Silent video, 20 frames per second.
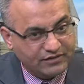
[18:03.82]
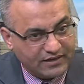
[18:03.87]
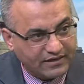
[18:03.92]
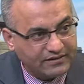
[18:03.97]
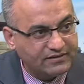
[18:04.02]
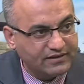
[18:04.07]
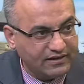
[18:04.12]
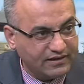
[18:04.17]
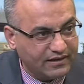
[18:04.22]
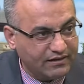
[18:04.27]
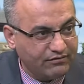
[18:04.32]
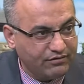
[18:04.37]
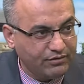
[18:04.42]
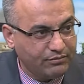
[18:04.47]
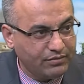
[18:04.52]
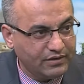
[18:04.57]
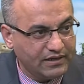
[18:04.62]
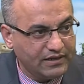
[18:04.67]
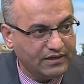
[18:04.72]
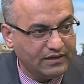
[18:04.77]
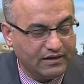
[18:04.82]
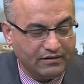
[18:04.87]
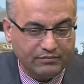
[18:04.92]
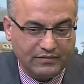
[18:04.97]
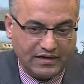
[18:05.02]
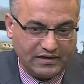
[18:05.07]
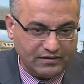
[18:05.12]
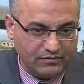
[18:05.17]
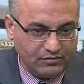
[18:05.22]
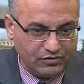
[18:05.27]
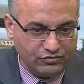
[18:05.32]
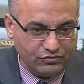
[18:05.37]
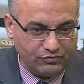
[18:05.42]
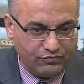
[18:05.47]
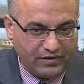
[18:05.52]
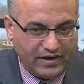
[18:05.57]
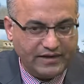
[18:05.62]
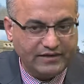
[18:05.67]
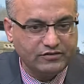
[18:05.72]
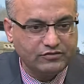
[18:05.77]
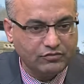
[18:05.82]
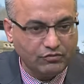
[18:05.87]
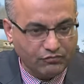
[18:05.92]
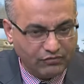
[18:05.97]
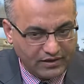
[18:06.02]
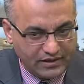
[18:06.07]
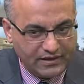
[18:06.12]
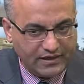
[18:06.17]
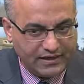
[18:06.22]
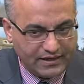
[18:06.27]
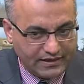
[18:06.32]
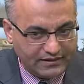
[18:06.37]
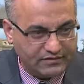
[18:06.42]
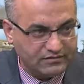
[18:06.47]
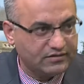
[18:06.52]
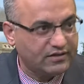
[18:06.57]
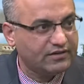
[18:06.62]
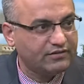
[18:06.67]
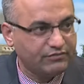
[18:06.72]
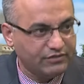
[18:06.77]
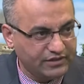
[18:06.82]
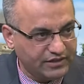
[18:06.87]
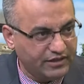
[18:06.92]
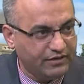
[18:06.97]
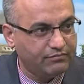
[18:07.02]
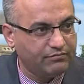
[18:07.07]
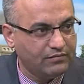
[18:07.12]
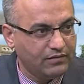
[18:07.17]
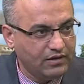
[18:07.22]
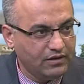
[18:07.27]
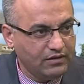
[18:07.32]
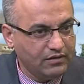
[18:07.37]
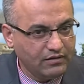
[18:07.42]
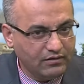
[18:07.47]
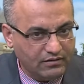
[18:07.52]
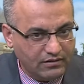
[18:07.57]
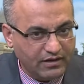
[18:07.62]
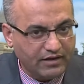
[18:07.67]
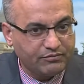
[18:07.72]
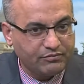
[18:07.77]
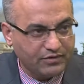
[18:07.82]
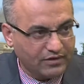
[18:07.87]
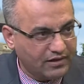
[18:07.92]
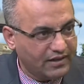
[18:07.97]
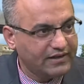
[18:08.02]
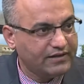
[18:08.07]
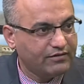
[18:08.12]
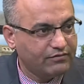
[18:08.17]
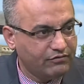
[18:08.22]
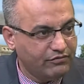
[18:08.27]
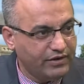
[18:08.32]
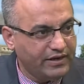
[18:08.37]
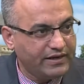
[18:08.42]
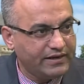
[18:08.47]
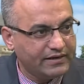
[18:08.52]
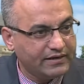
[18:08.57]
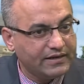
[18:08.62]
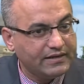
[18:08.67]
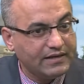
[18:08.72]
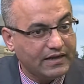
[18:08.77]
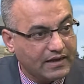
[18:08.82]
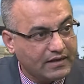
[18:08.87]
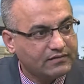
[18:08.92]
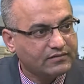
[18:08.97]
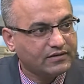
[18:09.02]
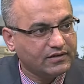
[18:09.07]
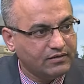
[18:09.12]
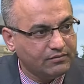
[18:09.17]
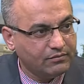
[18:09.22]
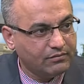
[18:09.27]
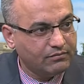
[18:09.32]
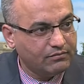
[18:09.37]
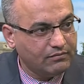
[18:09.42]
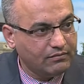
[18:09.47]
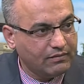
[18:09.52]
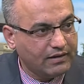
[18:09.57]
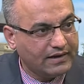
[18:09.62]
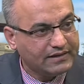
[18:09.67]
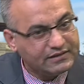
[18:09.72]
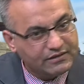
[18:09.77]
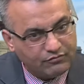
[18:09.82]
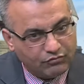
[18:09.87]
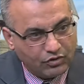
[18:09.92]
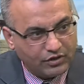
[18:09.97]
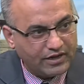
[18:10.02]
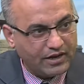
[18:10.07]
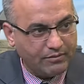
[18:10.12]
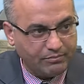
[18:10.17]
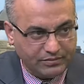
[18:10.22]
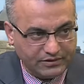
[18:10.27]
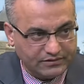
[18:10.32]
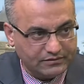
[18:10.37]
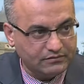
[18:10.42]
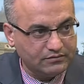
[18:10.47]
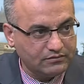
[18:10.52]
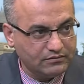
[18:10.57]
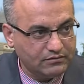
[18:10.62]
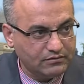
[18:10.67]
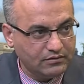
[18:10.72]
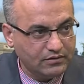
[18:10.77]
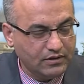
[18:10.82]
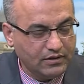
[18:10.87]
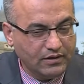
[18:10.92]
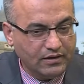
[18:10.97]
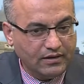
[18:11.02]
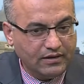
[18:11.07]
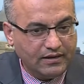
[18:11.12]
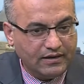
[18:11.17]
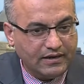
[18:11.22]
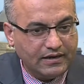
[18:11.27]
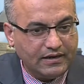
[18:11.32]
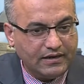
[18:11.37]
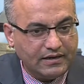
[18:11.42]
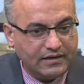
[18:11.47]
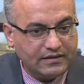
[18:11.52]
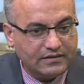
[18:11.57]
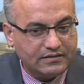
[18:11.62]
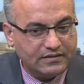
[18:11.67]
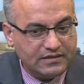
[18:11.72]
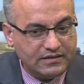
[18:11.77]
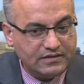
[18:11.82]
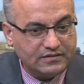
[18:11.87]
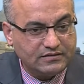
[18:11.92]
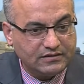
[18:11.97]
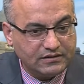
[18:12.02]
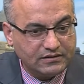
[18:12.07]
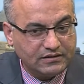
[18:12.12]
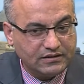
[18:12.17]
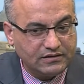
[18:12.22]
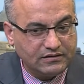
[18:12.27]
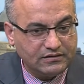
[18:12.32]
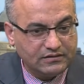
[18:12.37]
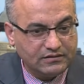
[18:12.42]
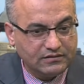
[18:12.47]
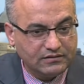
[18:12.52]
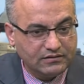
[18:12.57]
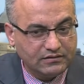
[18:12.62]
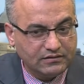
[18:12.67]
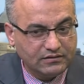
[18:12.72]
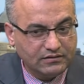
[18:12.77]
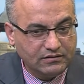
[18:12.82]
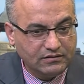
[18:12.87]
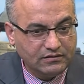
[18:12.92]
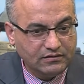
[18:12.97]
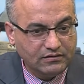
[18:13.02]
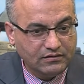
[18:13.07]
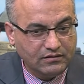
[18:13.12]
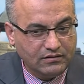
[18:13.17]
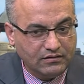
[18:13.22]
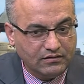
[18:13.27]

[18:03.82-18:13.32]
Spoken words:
asking everybody, I'm not able to find. So one day I sat with him after like a week, and I asked him, Adi, what happened? And he said that